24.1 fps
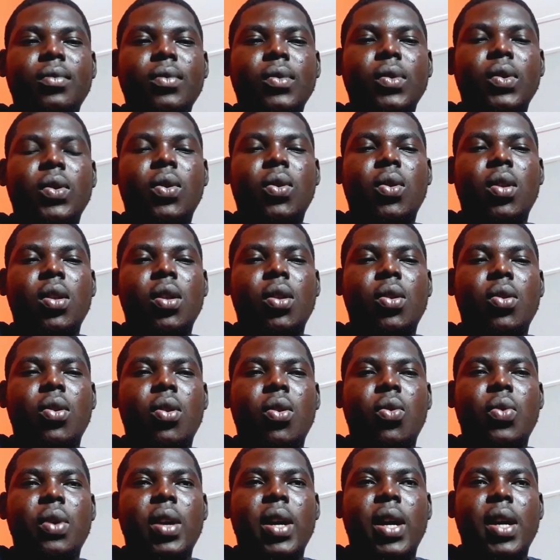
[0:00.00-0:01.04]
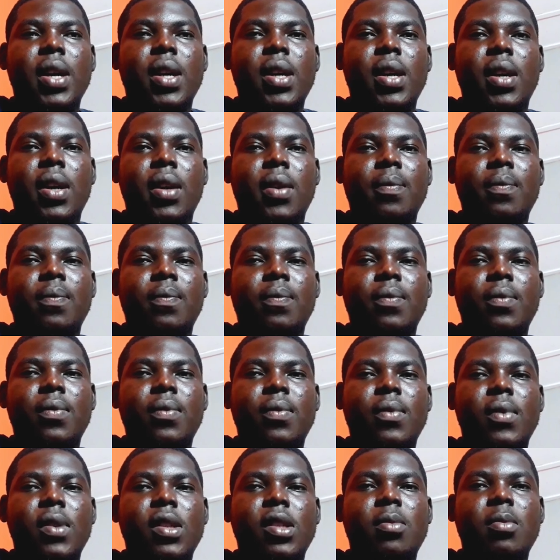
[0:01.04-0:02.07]
All in all, we are here.
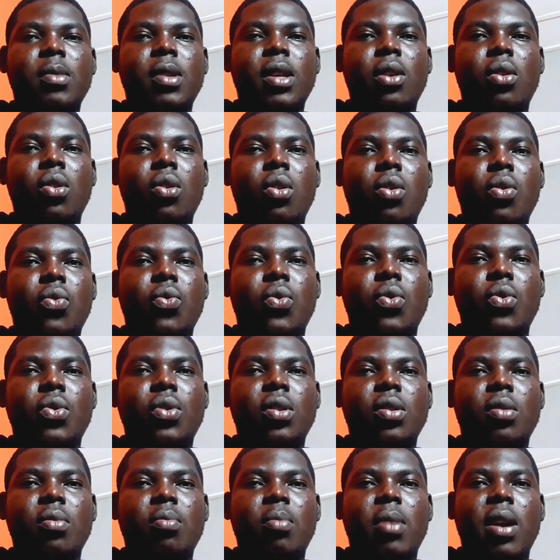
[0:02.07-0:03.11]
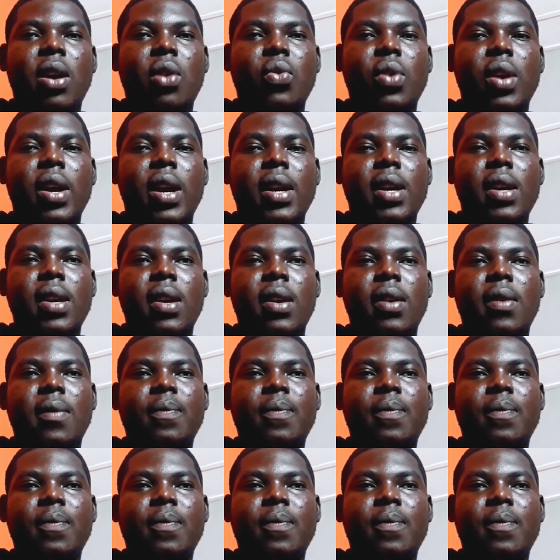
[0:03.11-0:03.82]
It's been a long road, but we are here.